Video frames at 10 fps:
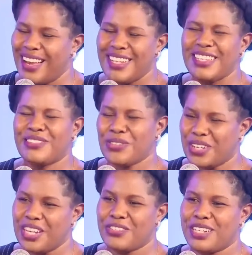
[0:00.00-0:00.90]
And so
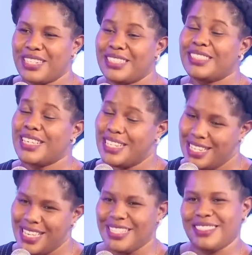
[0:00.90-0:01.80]
casually, he said,
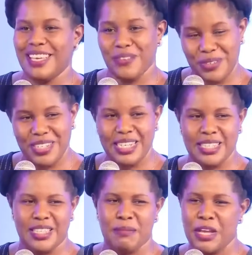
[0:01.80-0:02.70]
yes, I will
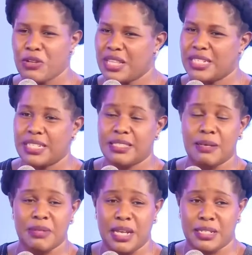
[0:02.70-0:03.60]
get them. I know that
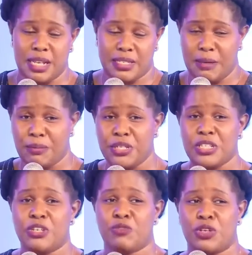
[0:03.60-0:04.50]
at some
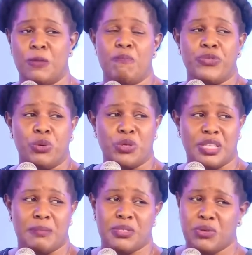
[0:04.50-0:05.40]
point he even
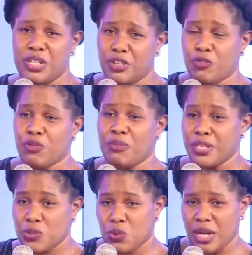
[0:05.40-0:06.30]
was absconding from
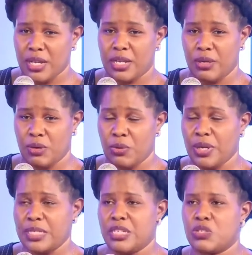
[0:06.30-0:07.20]
his work. He
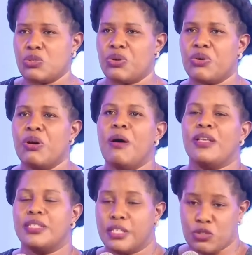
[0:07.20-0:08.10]
works in Soro,
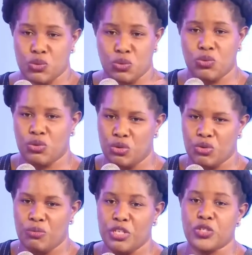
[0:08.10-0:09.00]
just to,
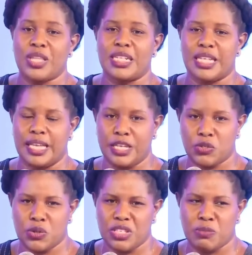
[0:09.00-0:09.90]
make sure that I
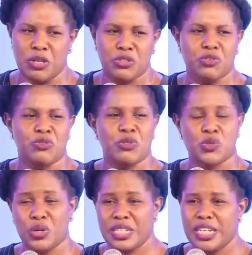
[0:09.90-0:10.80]
get all these passion fruits.
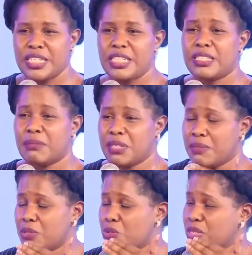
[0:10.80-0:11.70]
Coordinating,
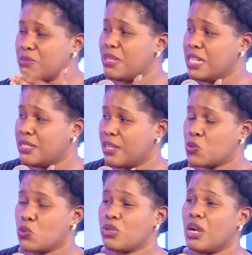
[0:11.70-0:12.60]
sometimes those many
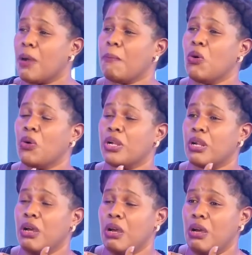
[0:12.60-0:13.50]
sacks would come
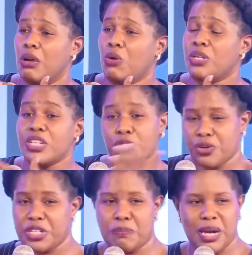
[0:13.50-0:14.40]
on
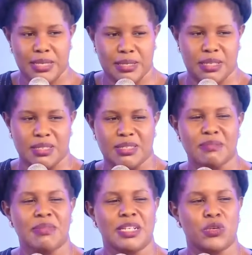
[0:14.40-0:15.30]
different buses,
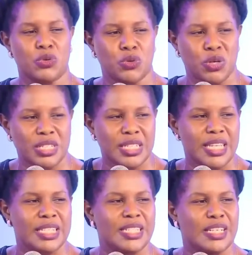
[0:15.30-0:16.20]
but he would
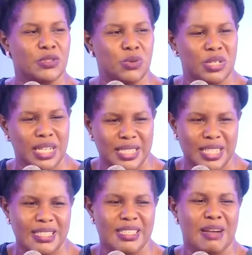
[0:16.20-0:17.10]
coordinate, get
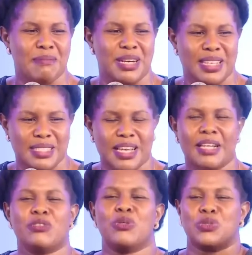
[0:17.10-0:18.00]
conductors' numbers,
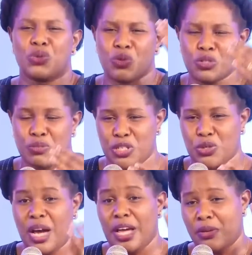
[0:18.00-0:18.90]
and also call to make
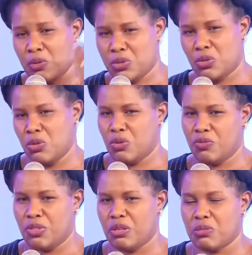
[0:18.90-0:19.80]
sure I got all
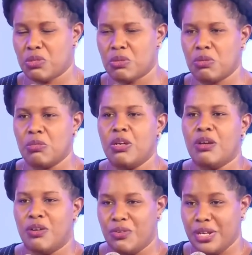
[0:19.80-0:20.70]
of them. So
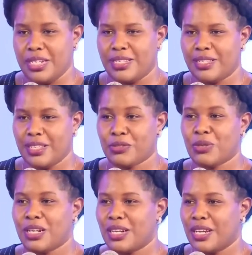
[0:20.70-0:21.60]
really, that
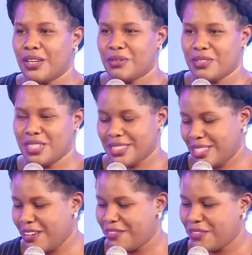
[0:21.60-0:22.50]
one, I will
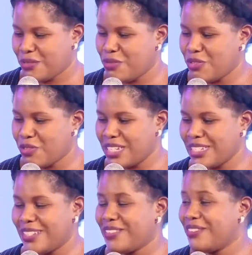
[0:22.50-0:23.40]
just have to be
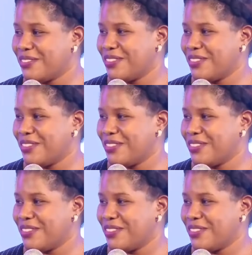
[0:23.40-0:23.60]
invited